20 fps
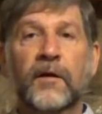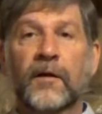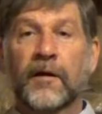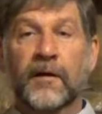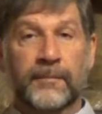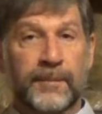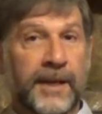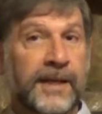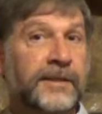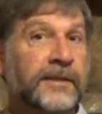
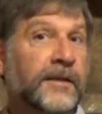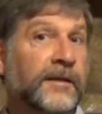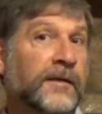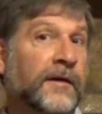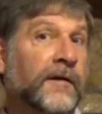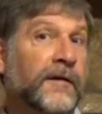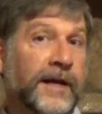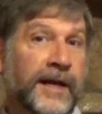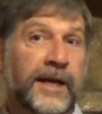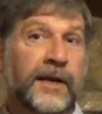
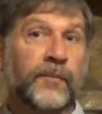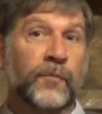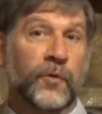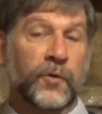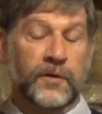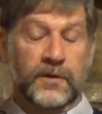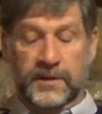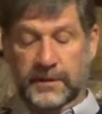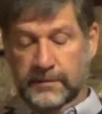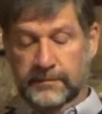are
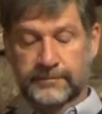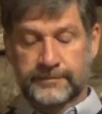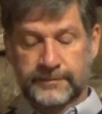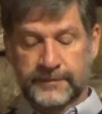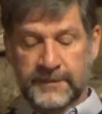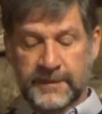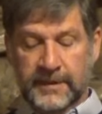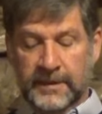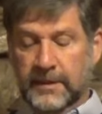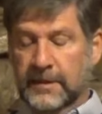amoral.
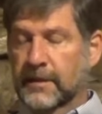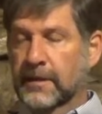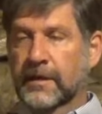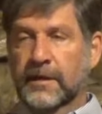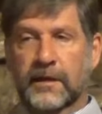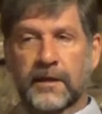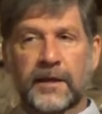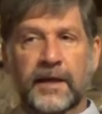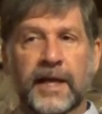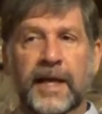
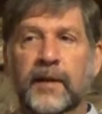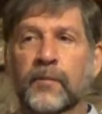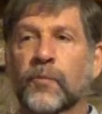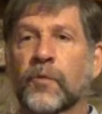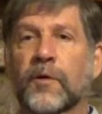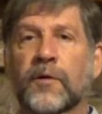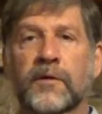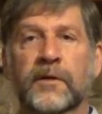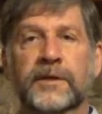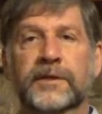
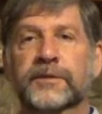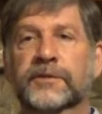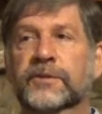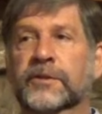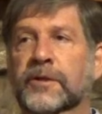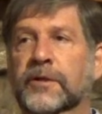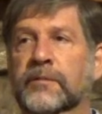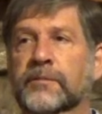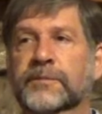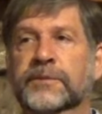Amoral in
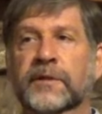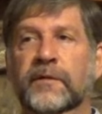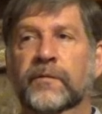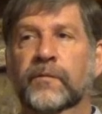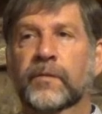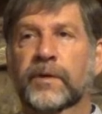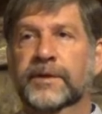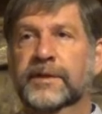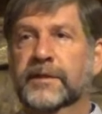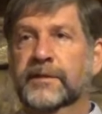terms of
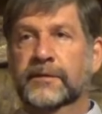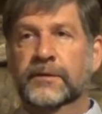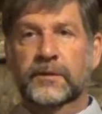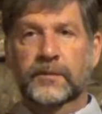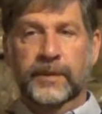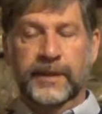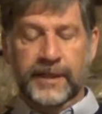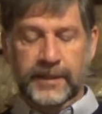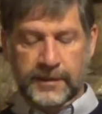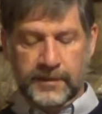what they're
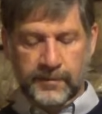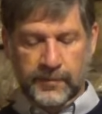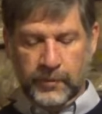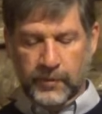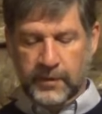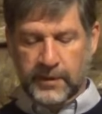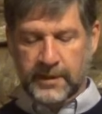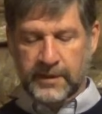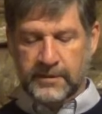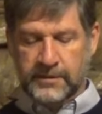doing at the
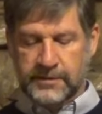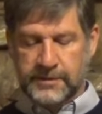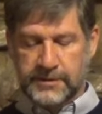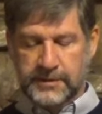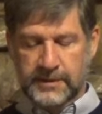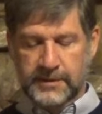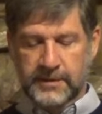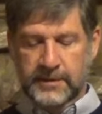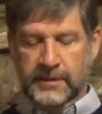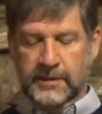borders,
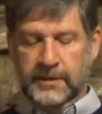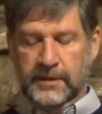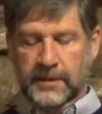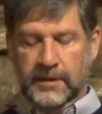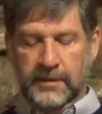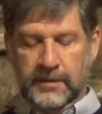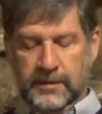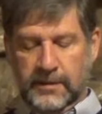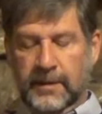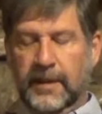
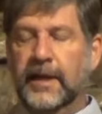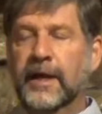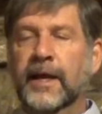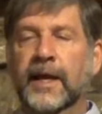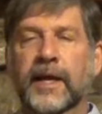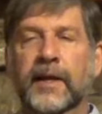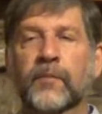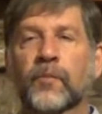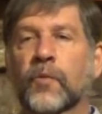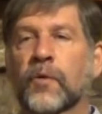
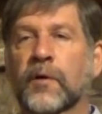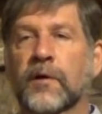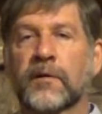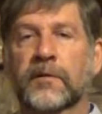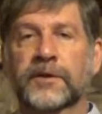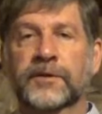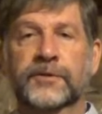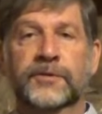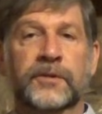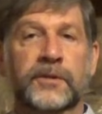amoral
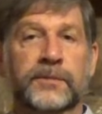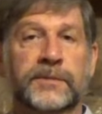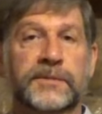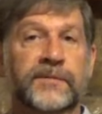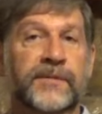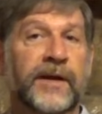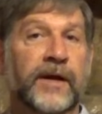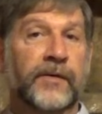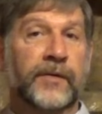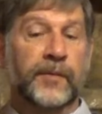in terms of
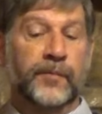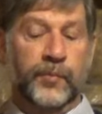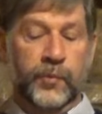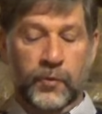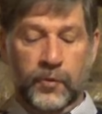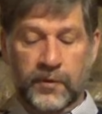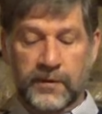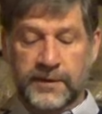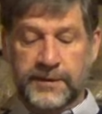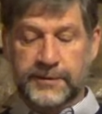how the
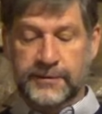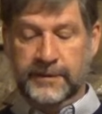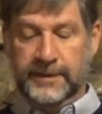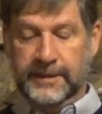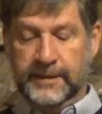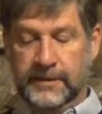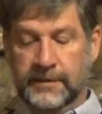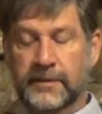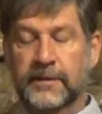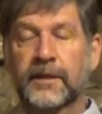poor are
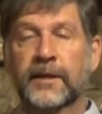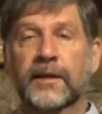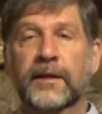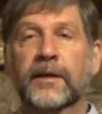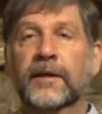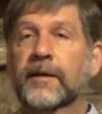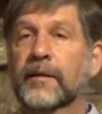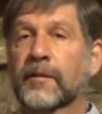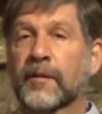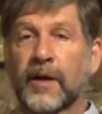treated,
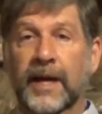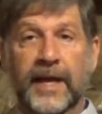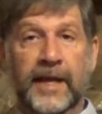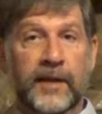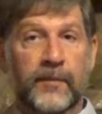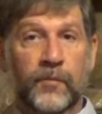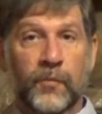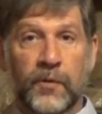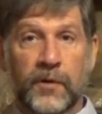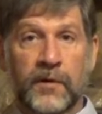
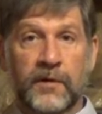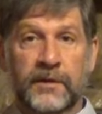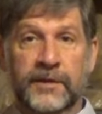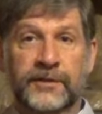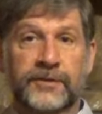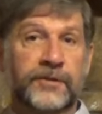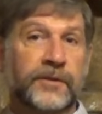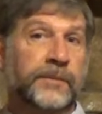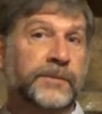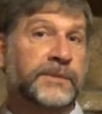amoral in
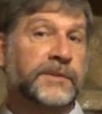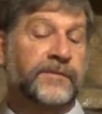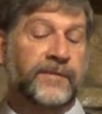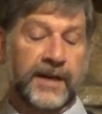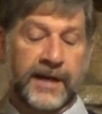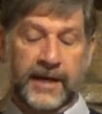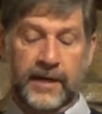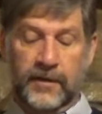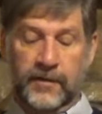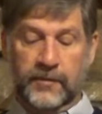terms of
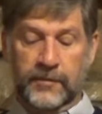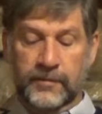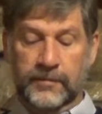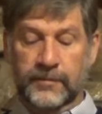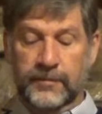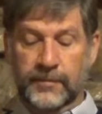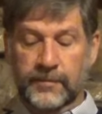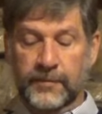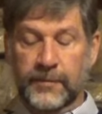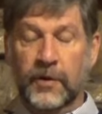how
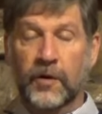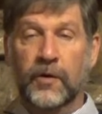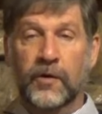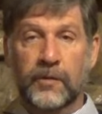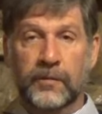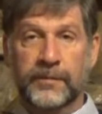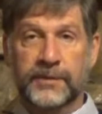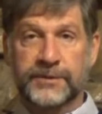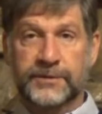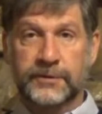the
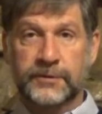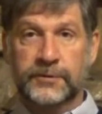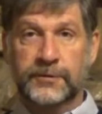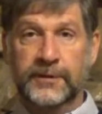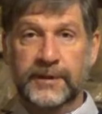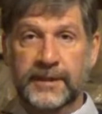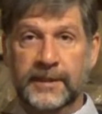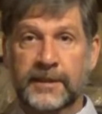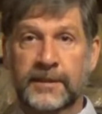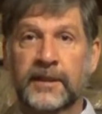homeless are
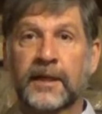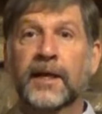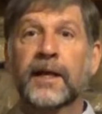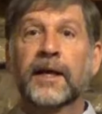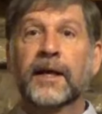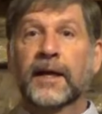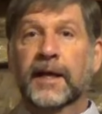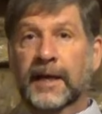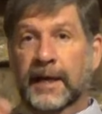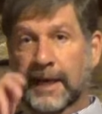treated,
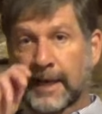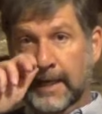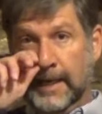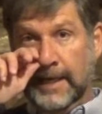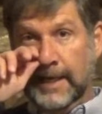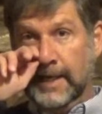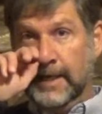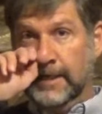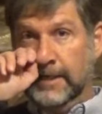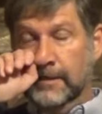
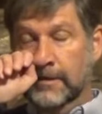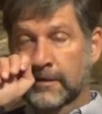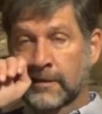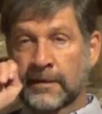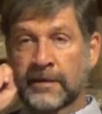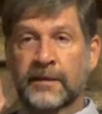and